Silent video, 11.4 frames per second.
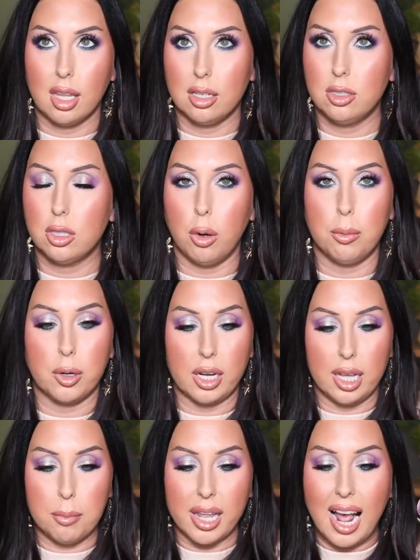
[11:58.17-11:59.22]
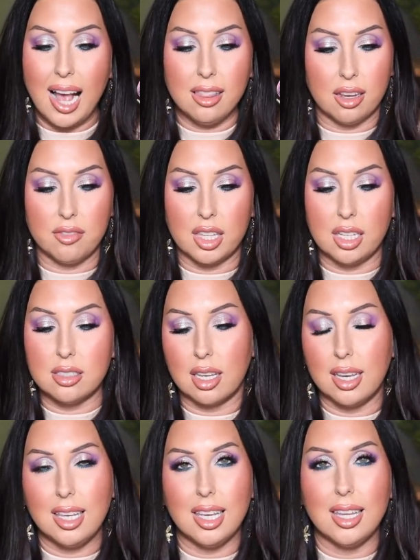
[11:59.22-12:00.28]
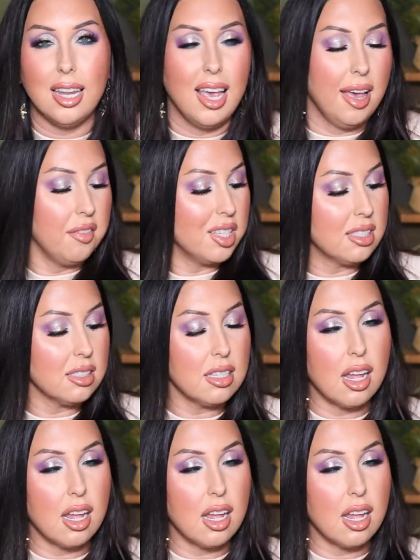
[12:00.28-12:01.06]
So pretty. But I love these. Again, this is